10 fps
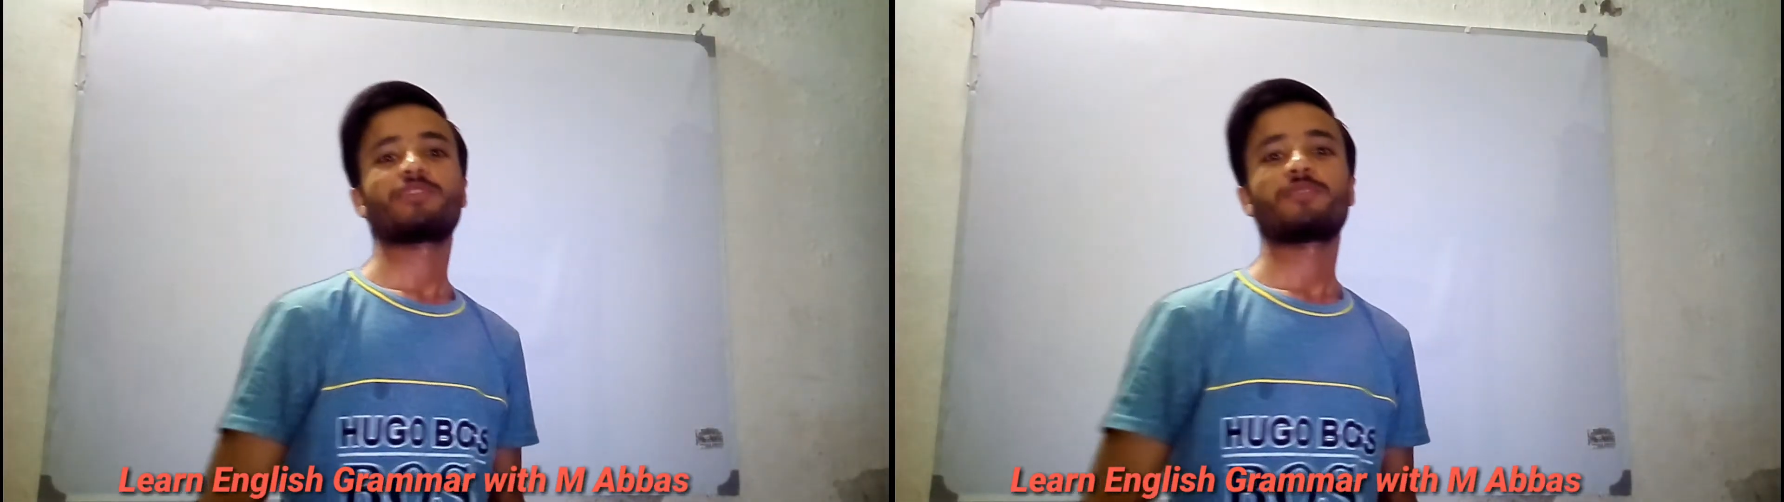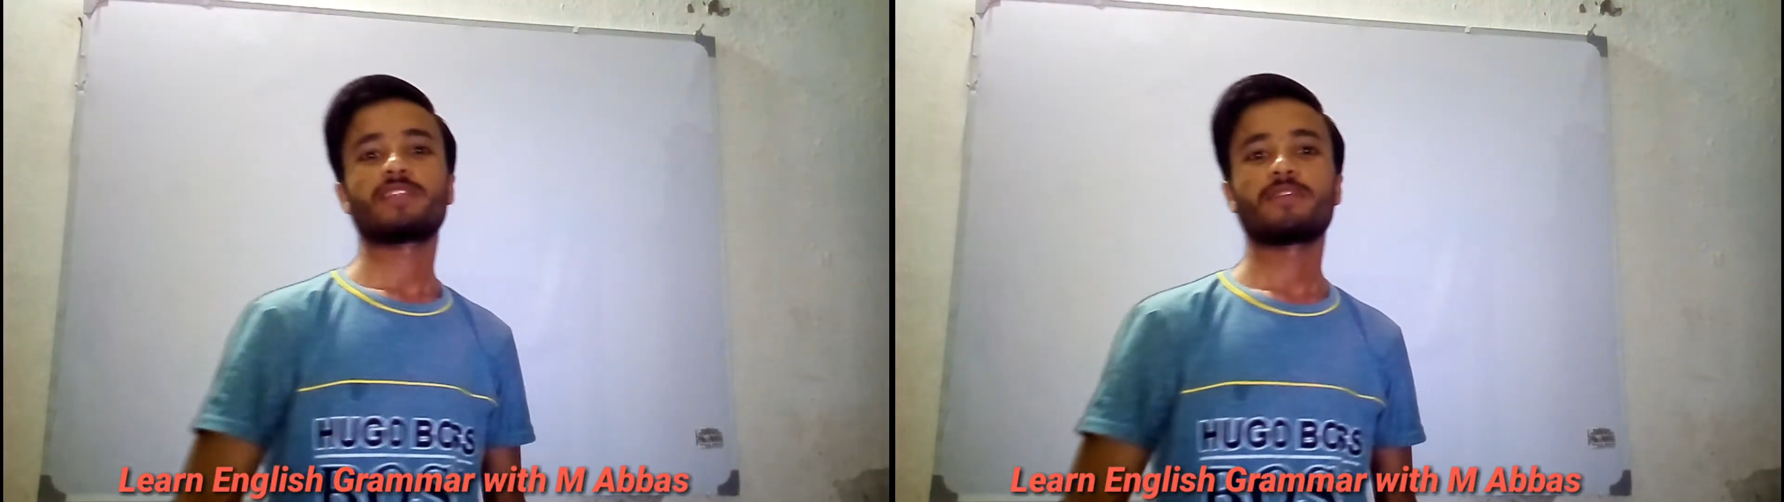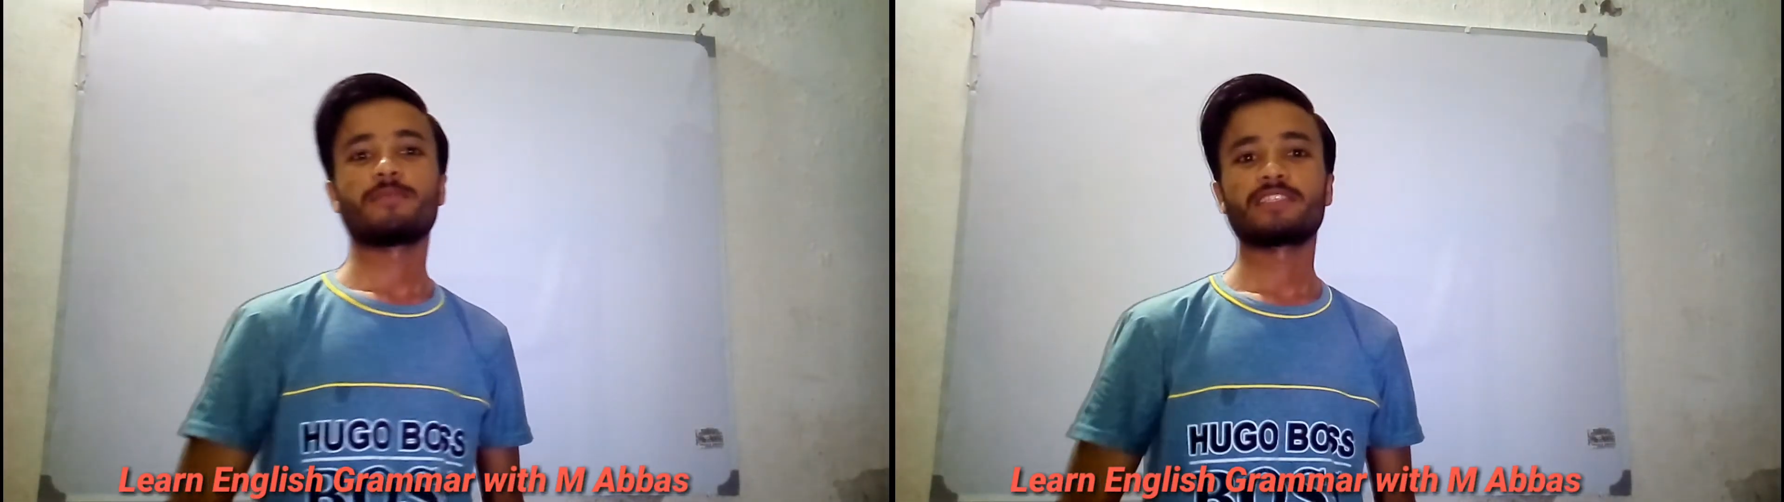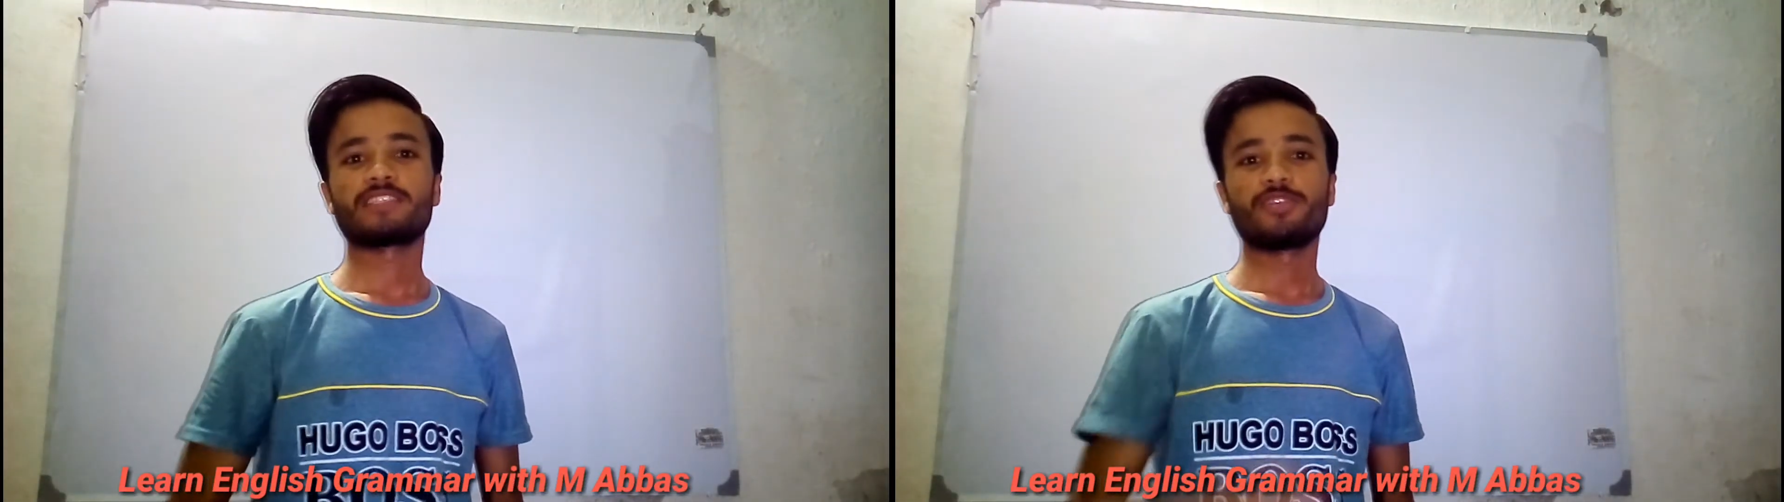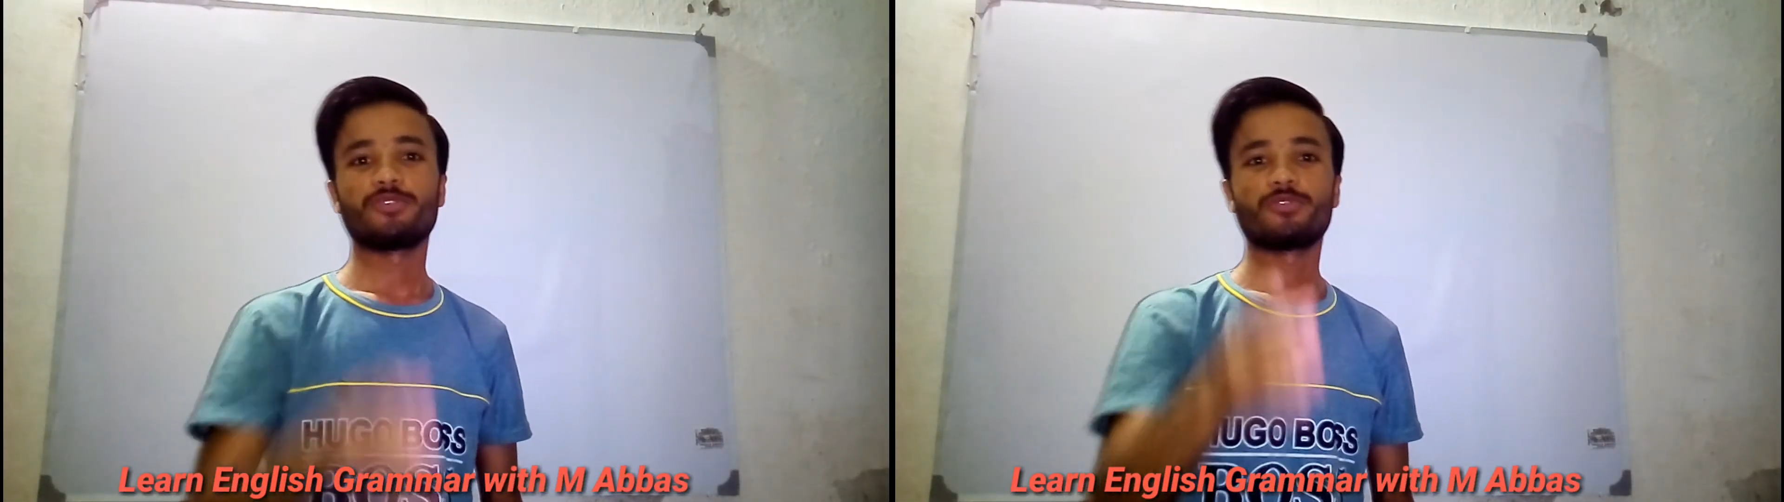Muhammad Abbas
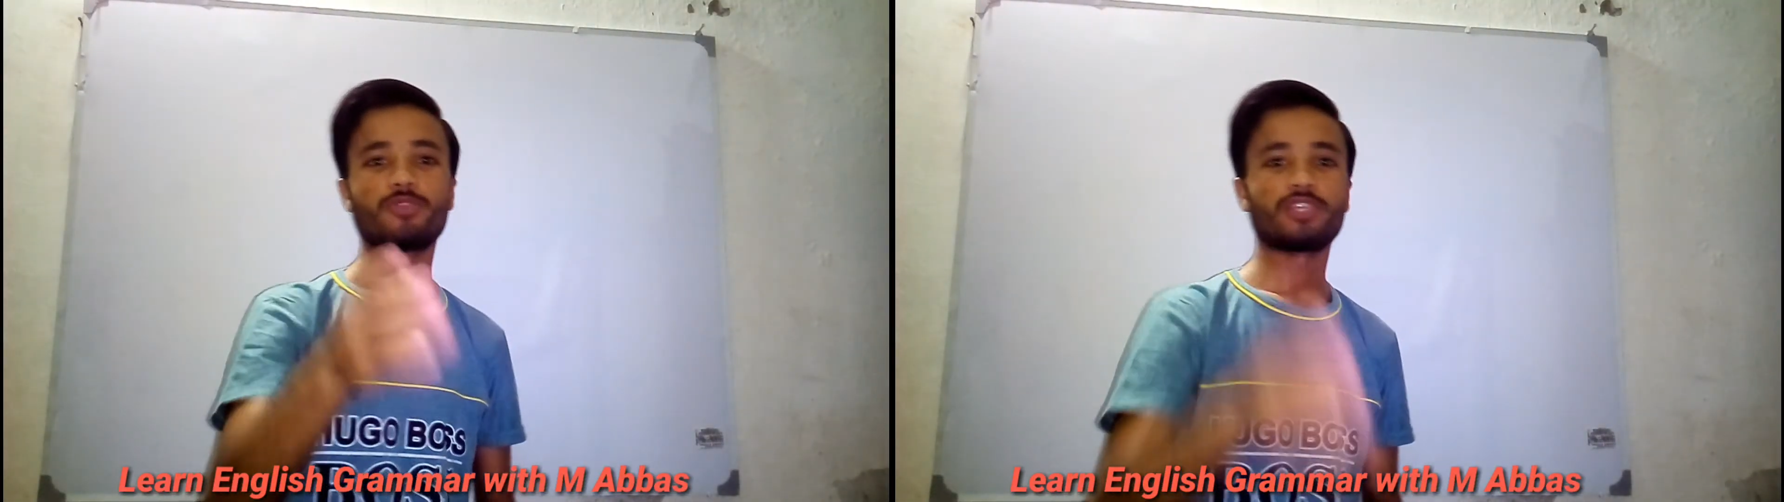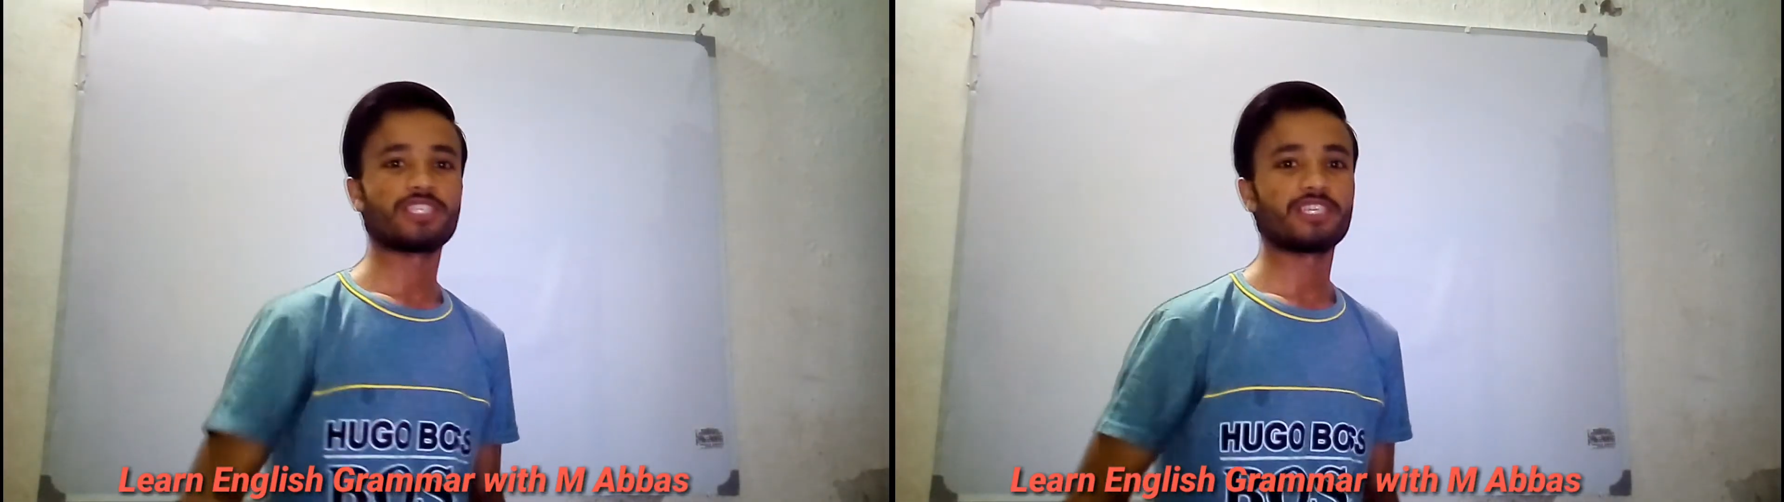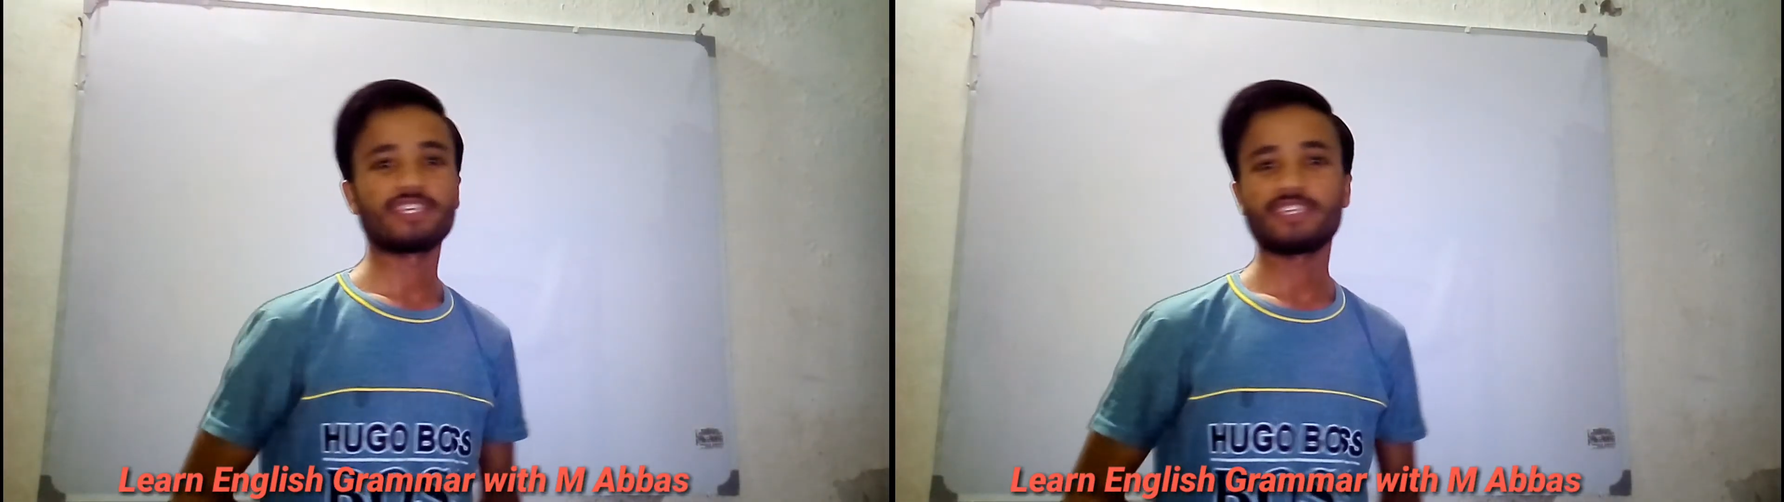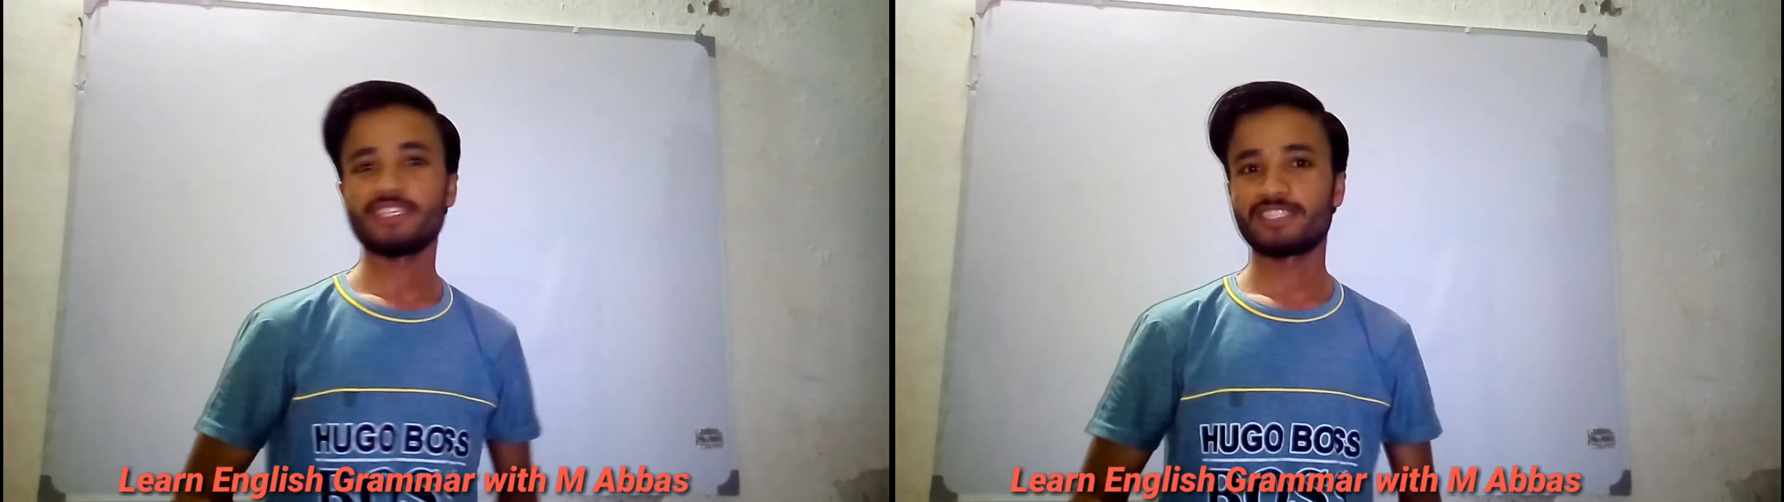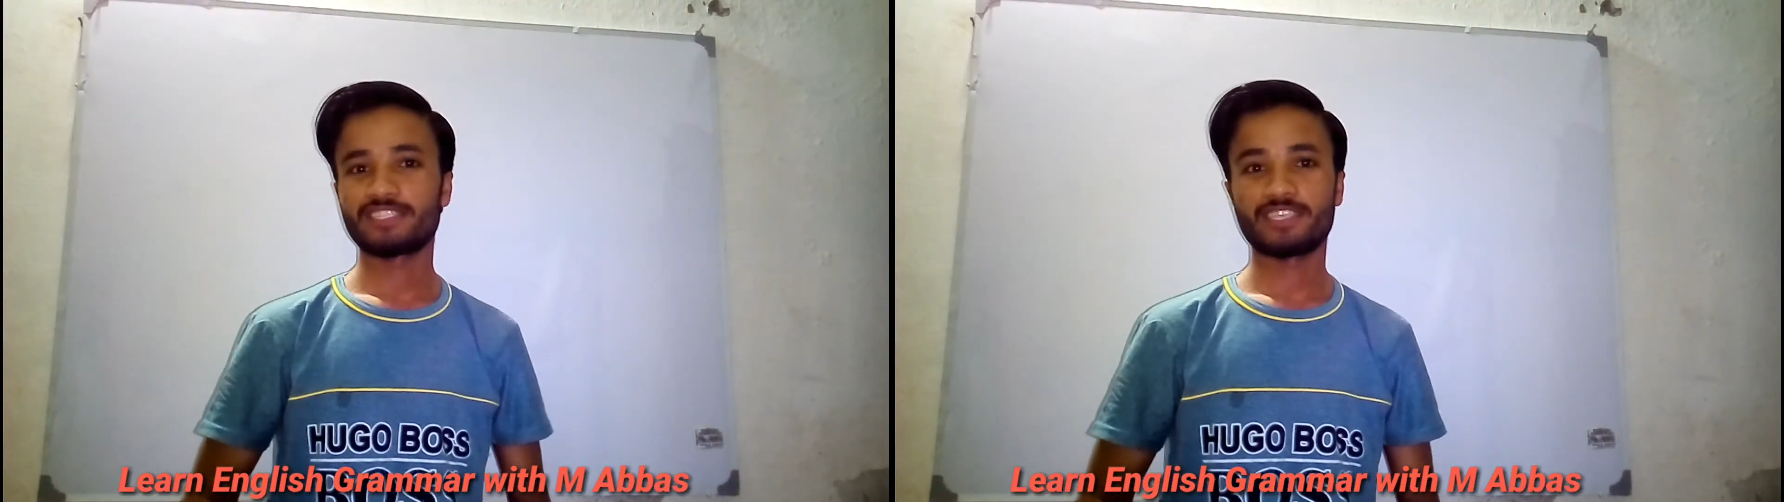and you are watching Learn English